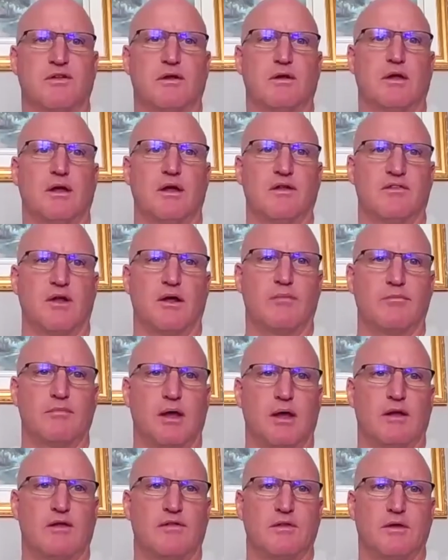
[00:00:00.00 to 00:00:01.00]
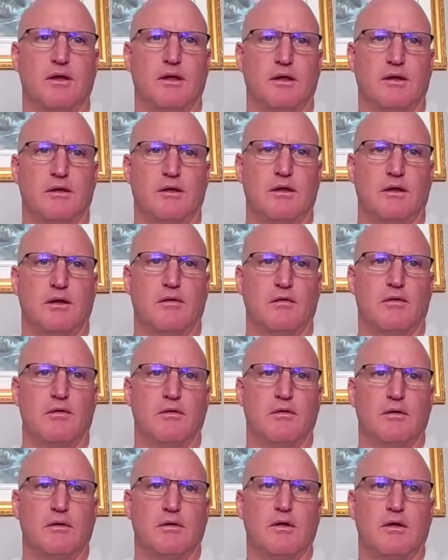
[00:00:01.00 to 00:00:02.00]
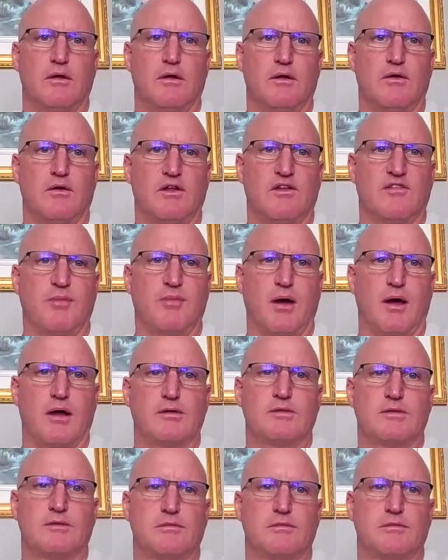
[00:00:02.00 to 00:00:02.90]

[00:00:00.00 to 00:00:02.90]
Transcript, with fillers: it as updates into your dispatch.